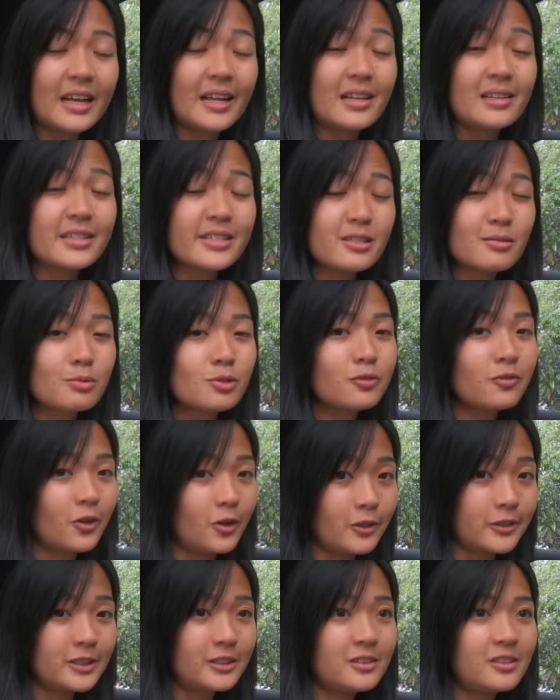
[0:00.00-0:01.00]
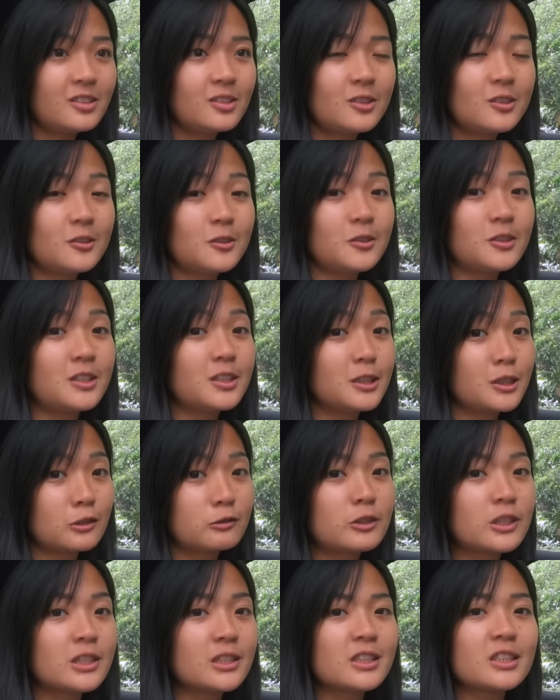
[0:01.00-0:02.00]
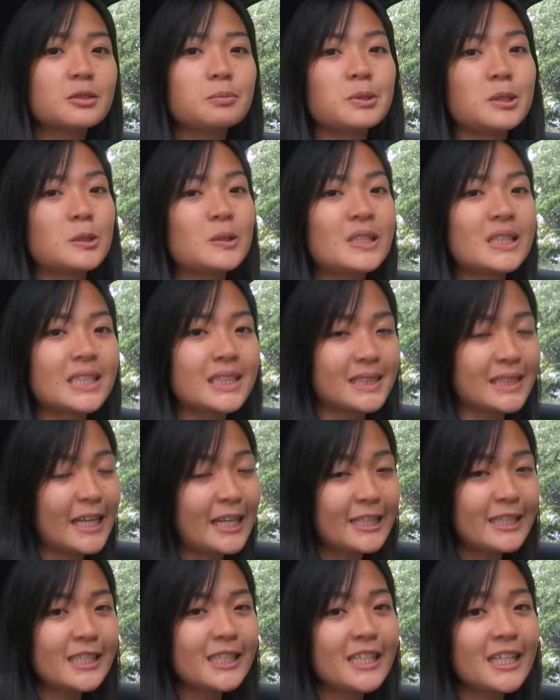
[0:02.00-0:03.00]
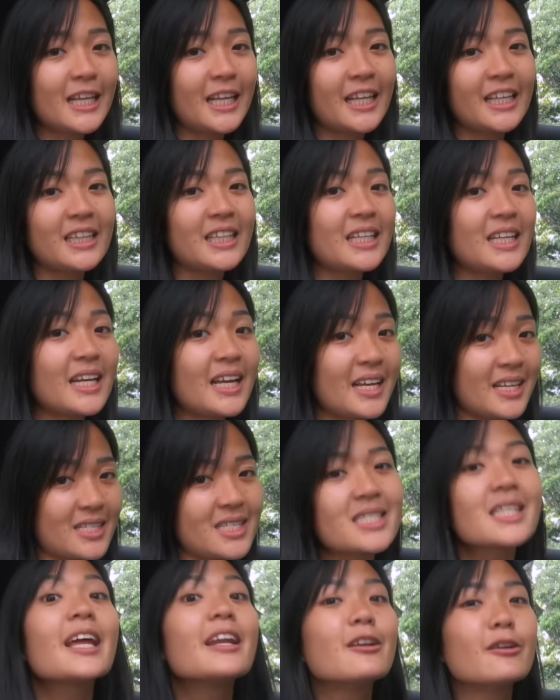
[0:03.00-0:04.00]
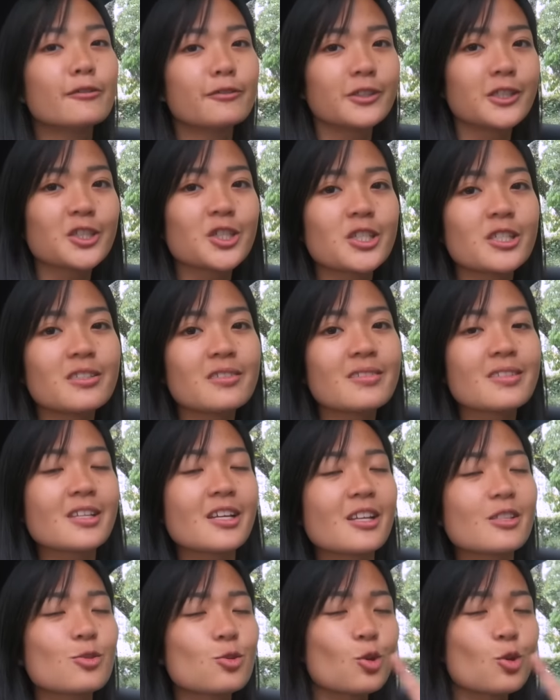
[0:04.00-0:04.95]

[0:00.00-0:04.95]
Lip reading: Let's move on to the differences between the standard and the extended version. Let's